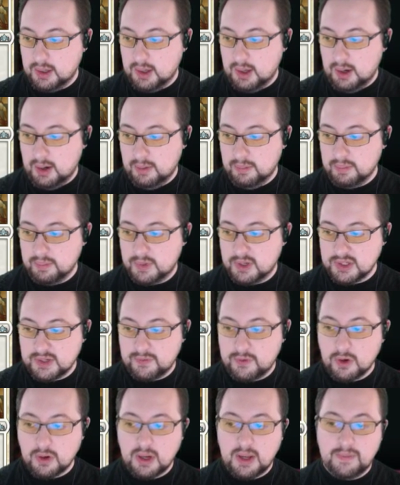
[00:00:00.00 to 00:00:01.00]
Because
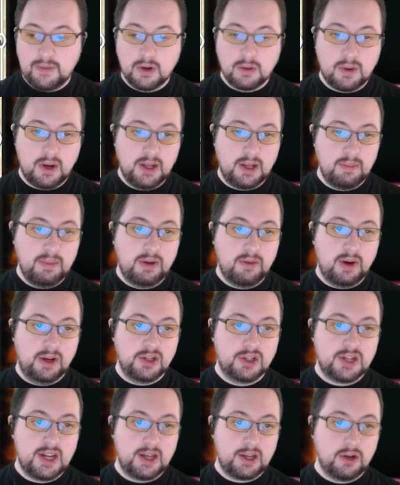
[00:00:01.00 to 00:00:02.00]
if you're running a
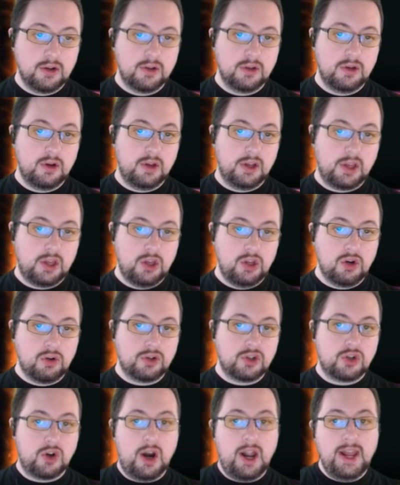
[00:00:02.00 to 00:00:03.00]
mid-range deck, you're
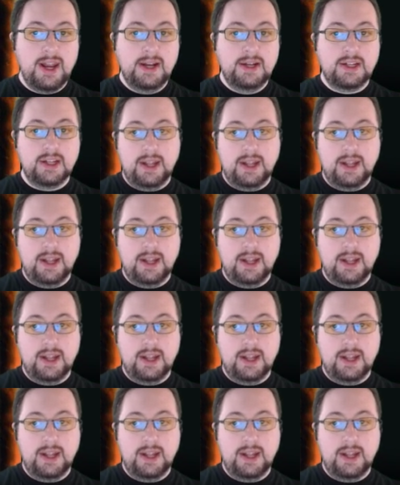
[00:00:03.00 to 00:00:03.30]
trying to